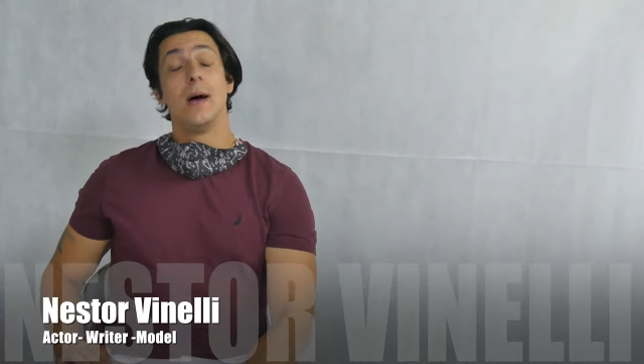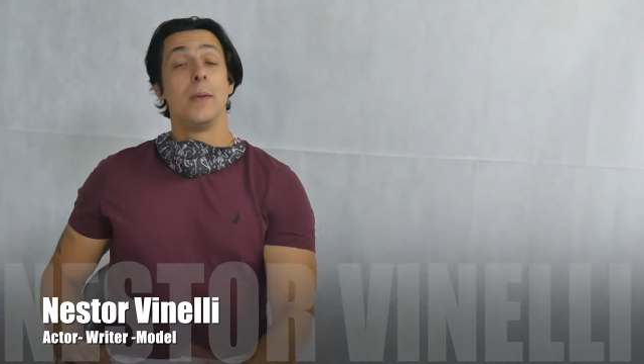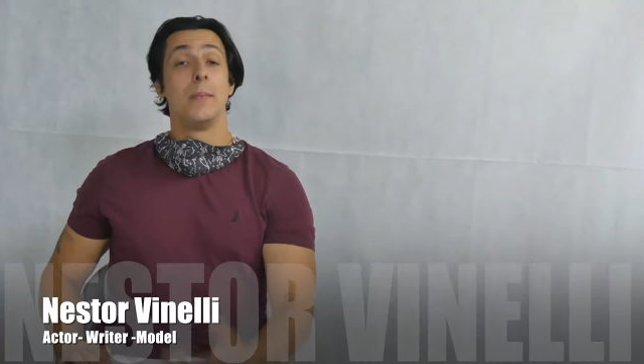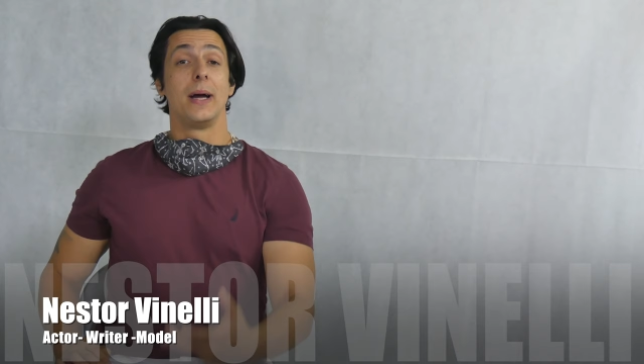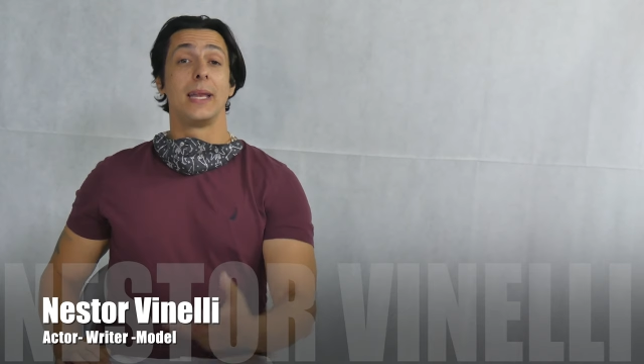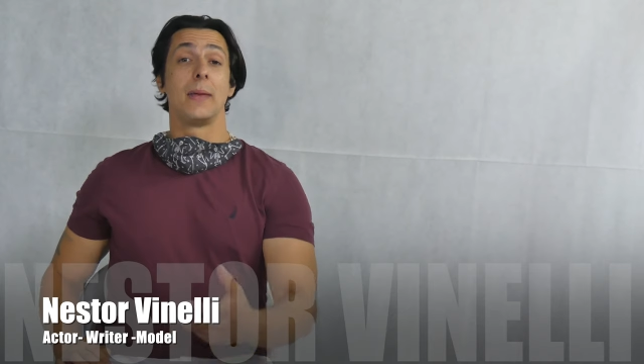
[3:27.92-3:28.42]

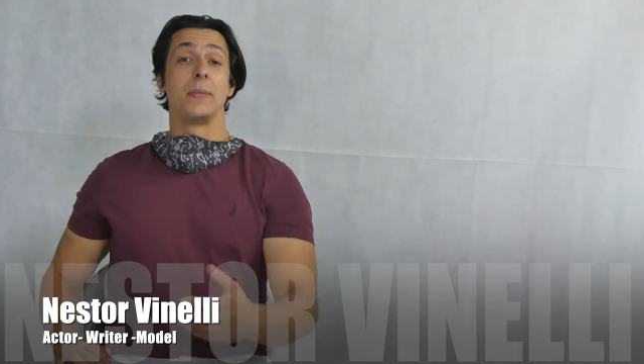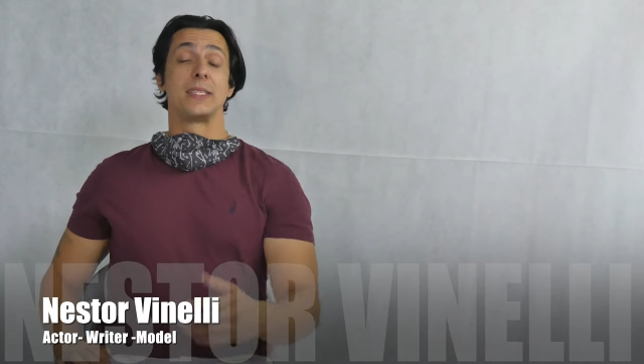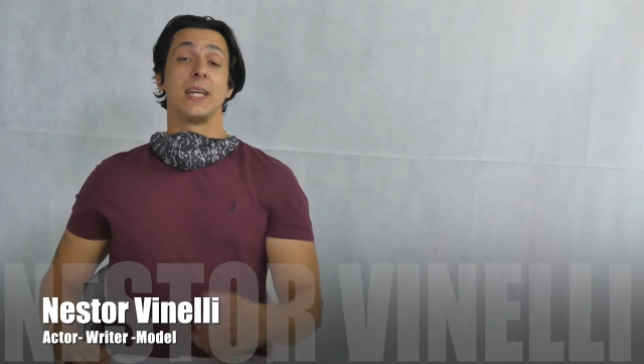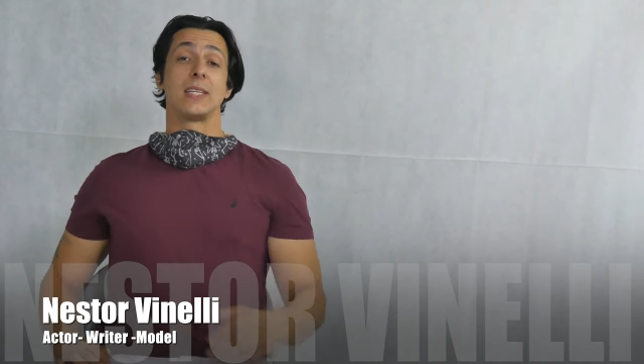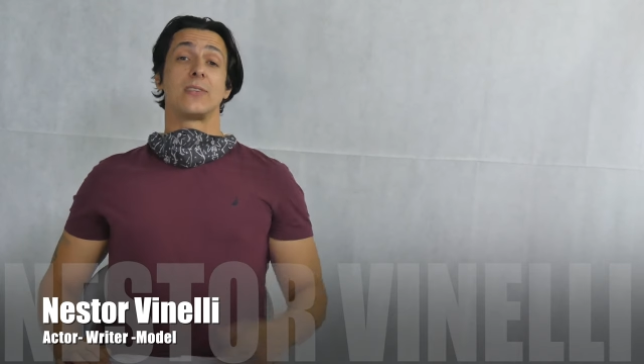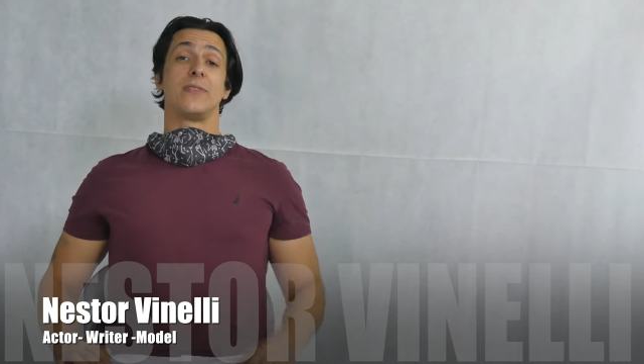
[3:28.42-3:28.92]
My name is
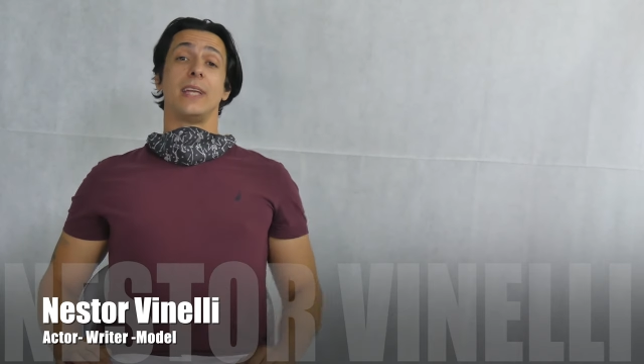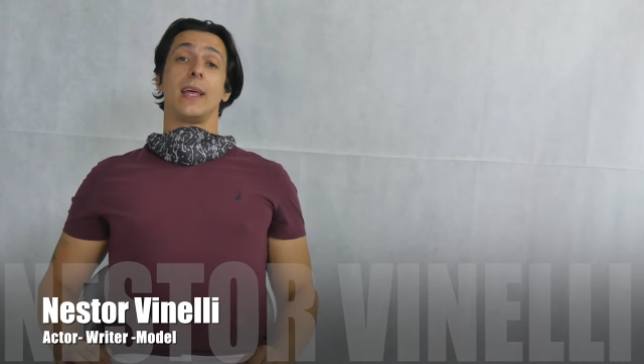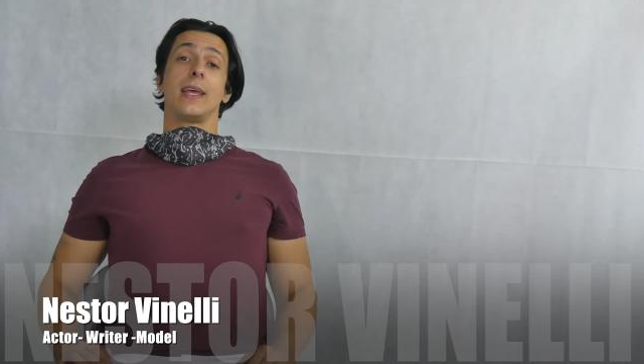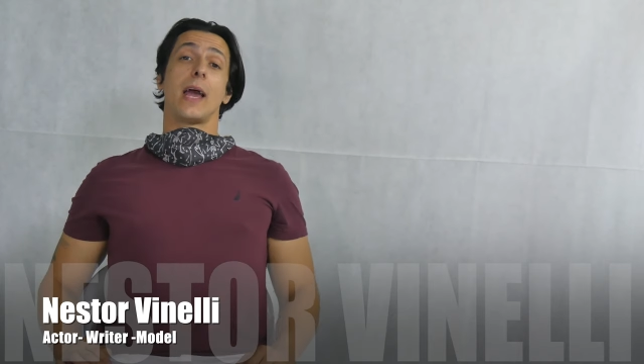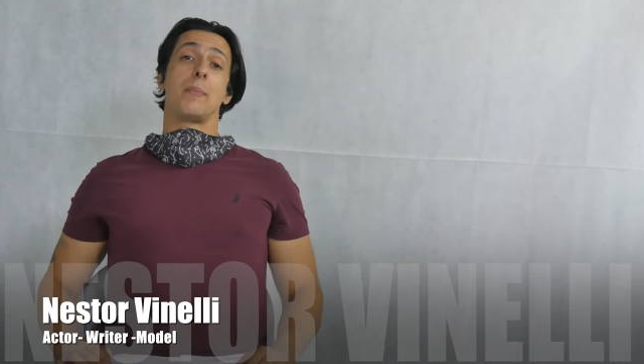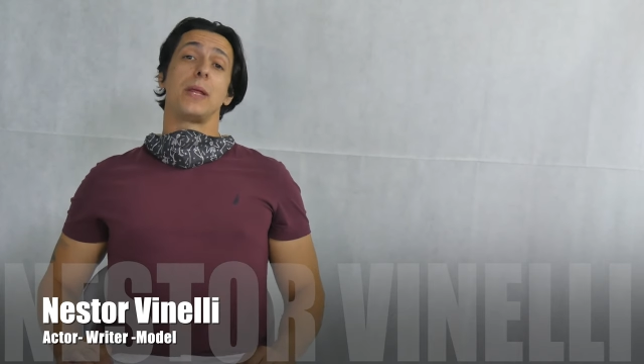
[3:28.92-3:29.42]
Nestor
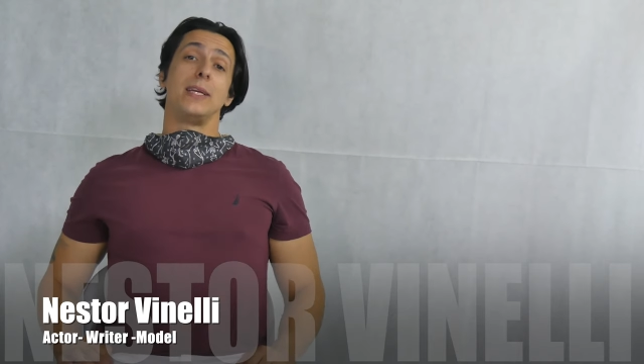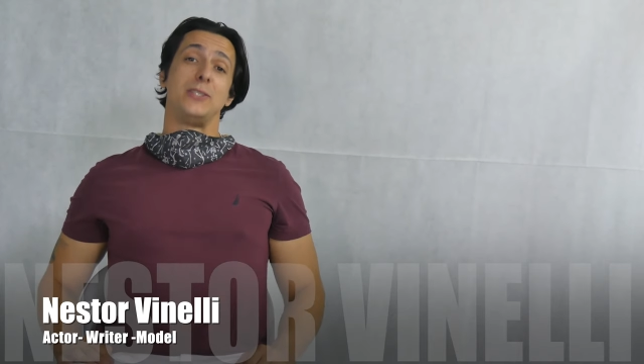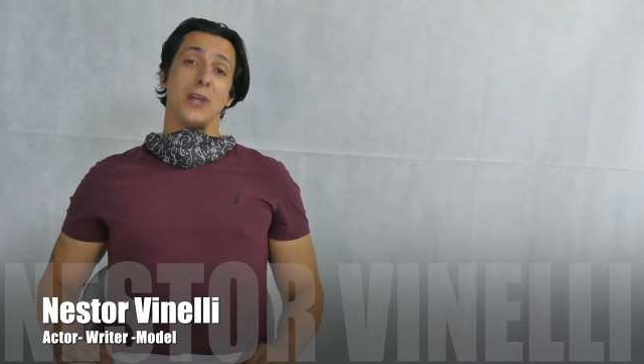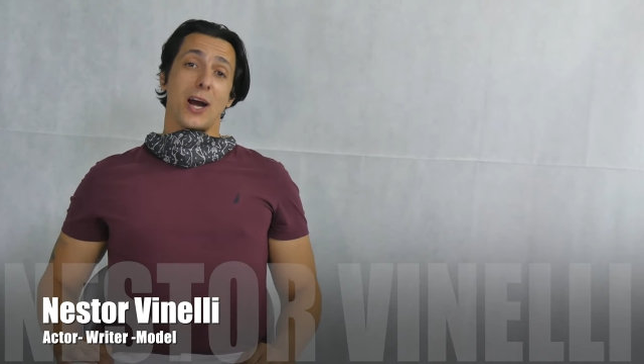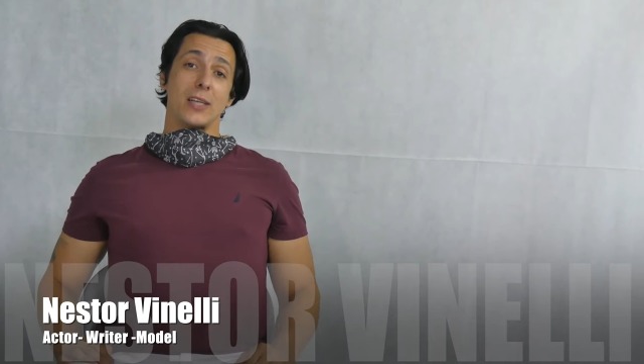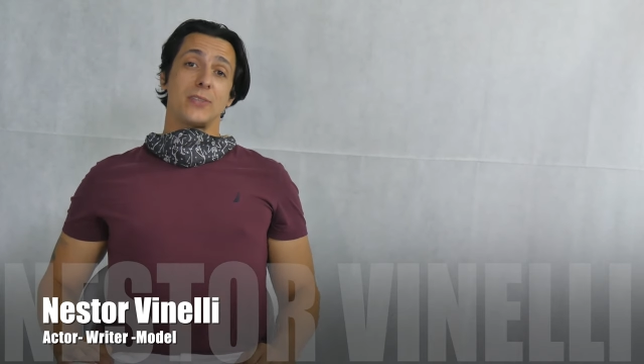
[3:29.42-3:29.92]
Vinelli. I play
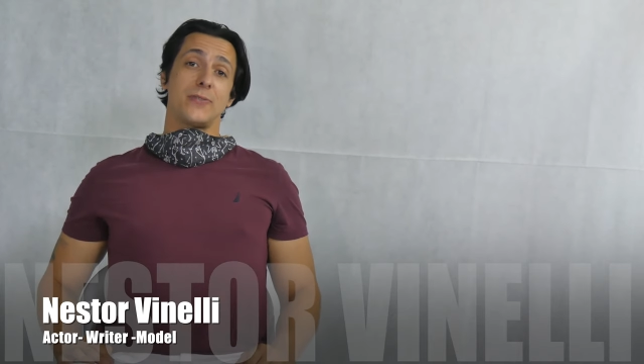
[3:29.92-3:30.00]
Josh